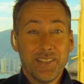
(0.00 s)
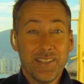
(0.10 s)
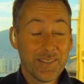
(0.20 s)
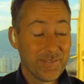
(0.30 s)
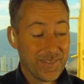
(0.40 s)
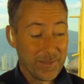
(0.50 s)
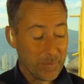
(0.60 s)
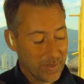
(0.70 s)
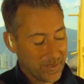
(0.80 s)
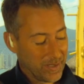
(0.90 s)
Yep, it
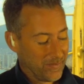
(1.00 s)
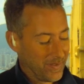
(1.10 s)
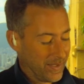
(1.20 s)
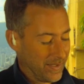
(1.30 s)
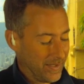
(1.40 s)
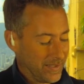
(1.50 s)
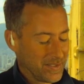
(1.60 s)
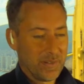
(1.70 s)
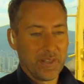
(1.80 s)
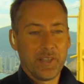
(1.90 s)
will come.
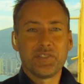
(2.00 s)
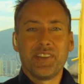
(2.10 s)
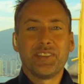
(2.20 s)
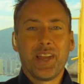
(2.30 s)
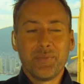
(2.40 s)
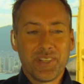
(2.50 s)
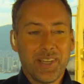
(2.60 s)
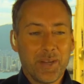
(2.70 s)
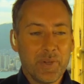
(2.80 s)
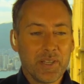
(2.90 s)
It's really interesting times right
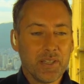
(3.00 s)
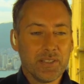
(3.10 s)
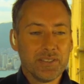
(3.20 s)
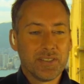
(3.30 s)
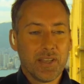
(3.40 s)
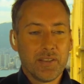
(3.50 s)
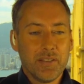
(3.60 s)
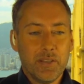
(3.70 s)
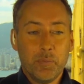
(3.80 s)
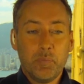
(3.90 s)
now, because
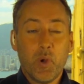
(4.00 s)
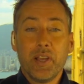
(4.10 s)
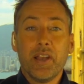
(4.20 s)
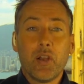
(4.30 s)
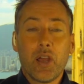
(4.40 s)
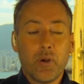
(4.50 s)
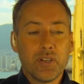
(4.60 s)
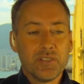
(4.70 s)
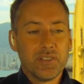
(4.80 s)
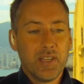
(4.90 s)
you pointed out how
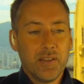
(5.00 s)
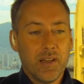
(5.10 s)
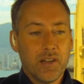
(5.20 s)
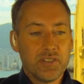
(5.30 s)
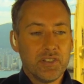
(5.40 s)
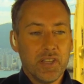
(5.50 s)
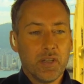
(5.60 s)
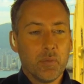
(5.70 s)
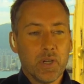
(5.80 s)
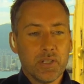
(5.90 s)

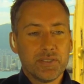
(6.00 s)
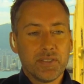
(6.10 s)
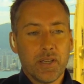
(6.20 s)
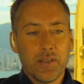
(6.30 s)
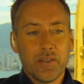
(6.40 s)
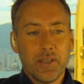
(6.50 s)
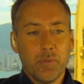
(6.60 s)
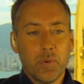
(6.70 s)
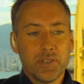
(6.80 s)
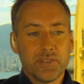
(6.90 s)
Argentina was.
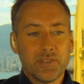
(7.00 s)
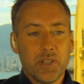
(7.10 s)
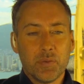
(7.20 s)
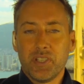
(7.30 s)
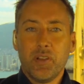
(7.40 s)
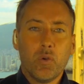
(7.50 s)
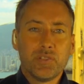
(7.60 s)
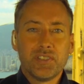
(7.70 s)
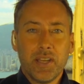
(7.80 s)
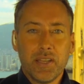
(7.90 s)
There was an
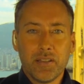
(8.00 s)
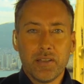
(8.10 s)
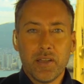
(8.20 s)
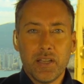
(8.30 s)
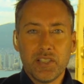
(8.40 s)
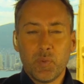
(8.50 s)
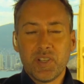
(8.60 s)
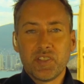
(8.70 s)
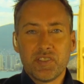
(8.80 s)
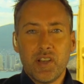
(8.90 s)
old saying, as
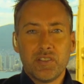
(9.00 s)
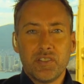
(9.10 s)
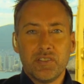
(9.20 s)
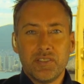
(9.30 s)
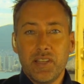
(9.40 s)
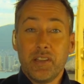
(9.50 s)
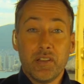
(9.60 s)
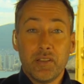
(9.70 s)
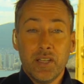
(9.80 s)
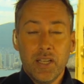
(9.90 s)
rich as an
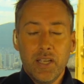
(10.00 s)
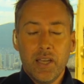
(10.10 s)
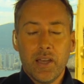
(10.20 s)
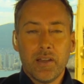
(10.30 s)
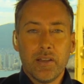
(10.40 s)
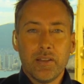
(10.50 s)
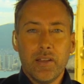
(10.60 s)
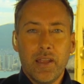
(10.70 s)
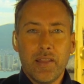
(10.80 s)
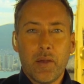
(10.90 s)
Argentinian,
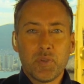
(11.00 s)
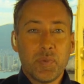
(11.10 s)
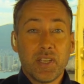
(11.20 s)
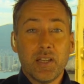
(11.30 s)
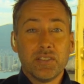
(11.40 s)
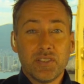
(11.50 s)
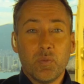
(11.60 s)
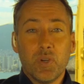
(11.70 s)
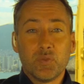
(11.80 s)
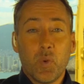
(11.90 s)
and that was because it
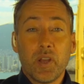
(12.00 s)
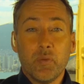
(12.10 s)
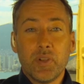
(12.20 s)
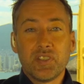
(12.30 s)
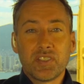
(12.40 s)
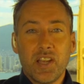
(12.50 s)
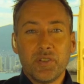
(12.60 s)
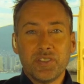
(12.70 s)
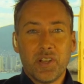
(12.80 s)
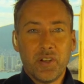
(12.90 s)
was one of the richest
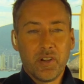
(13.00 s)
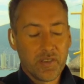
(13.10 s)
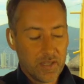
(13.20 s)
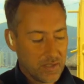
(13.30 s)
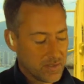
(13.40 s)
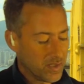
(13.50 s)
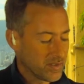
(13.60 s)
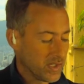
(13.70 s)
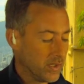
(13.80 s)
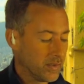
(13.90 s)
countries on earth. And you can still
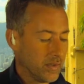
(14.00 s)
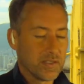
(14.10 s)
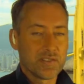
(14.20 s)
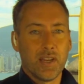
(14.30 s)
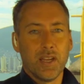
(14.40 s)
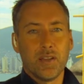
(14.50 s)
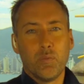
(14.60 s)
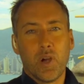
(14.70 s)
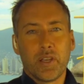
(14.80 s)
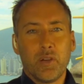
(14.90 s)
see it to this day
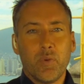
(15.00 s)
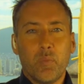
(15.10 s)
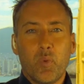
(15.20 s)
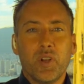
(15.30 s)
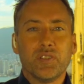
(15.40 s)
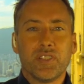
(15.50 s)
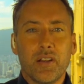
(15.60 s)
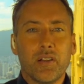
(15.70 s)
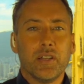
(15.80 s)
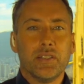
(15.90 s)
walking around Buenos
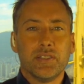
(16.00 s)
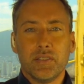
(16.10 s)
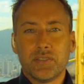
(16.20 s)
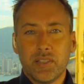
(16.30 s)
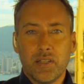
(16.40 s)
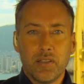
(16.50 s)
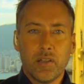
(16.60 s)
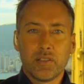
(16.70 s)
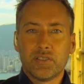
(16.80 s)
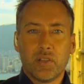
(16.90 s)
Aires. It
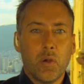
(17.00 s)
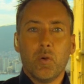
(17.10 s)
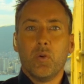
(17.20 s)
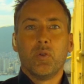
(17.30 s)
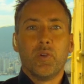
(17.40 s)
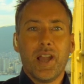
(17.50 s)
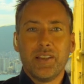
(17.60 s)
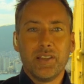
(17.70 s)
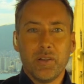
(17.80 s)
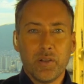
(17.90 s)
looks so
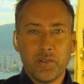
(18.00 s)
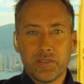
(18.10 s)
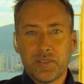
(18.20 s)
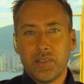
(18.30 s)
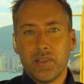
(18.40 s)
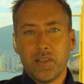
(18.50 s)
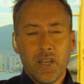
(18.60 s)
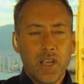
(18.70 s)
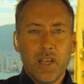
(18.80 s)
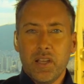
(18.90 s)
grandiose and
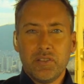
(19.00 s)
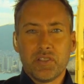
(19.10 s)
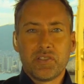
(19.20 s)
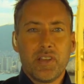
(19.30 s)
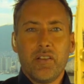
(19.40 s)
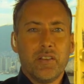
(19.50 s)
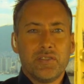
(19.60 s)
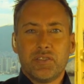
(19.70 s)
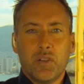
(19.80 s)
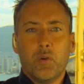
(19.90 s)
just
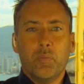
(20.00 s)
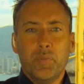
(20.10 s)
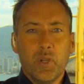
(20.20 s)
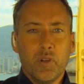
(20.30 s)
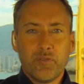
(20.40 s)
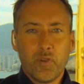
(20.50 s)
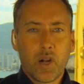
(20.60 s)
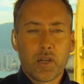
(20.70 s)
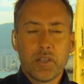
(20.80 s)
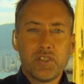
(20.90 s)
so beautiful
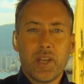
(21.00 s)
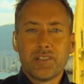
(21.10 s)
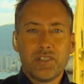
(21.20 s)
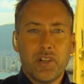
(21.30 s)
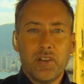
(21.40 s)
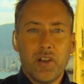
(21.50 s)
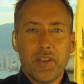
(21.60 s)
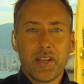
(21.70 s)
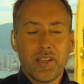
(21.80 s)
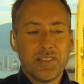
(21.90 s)
architecture and all
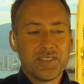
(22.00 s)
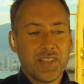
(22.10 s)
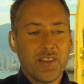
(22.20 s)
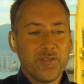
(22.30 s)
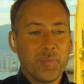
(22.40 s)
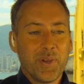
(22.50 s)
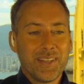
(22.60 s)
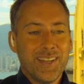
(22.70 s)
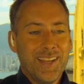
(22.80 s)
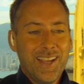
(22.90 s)
that kind of stuff.
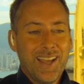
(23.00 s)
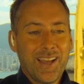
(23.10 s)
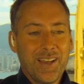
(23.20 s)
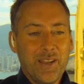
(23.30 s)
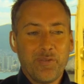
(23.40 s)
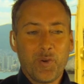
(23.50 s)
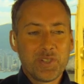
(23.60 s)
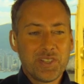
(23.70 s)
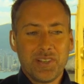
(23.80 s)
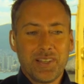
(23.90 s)
But
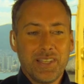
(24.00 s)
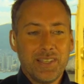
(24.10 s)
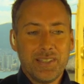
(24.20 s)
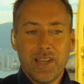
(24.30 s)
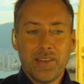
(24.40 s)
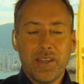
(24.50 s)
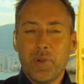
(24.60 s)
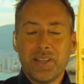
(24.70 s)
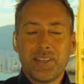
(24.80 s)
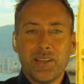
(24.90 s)
unfortunately, they
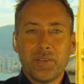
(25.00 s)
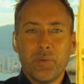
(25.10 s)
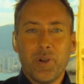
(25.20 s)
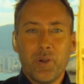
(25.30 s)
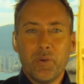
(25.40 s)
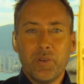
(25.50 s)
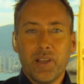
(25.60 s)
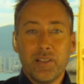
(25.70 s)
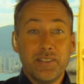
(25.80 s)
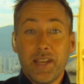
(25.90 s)
went down the road
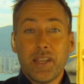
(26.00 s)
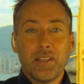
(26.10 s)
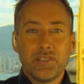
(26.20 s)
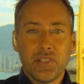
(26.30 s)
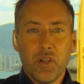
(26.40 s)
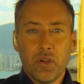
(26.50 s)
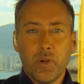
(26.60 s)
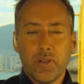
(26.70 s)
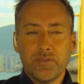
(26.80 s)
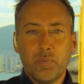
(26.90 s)
decades
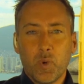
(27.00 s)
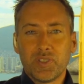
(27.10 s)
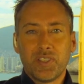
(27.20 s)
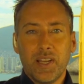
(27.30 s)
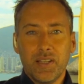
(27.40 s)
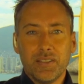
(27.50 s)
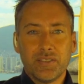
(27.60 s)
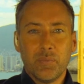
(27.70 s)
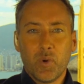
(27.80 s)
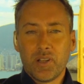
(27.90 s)
ago of more
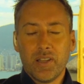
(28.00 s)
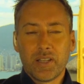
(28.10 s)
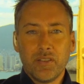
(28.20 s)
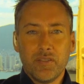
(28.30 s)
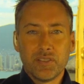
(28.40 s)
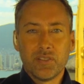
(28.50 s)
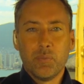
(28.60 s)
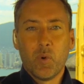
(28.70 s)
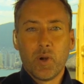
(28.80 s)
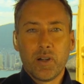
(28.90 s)
statism, more collectivism,
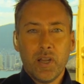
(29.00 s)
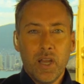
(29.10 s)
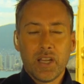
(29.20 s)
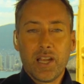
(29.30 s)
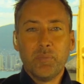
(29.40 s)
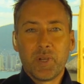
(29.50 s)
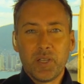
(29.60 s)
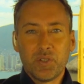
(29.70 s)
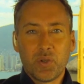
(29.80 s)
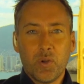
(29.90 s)
more government
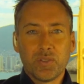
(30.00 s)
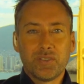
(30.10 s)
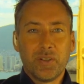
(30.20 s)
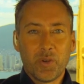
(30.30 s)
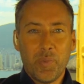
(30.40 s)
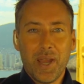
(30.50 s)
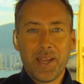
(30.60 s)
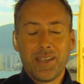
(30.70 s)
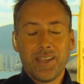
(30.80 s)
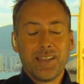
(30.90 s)
control, central
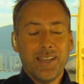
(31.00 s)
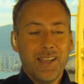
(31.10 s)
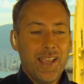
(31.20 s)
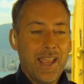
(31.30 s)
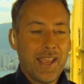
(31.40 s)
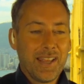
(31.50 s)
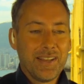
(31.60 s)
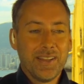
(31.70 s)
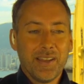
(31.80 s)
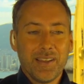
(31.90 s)
banking.
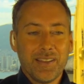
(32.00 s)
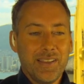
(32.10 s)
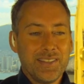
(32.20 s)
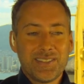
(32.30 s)
And I